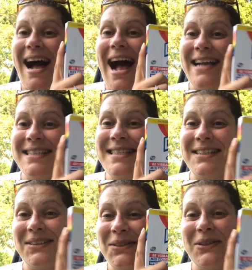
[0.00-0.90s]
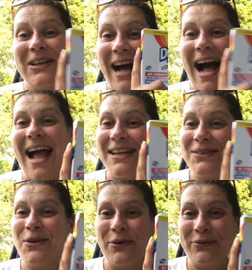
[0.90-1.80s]
I still look high
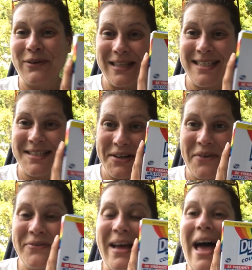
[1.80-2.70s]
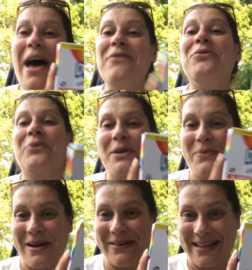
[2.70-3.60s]
and low for this stuff
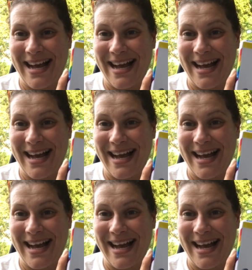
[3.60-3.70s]
everywhere,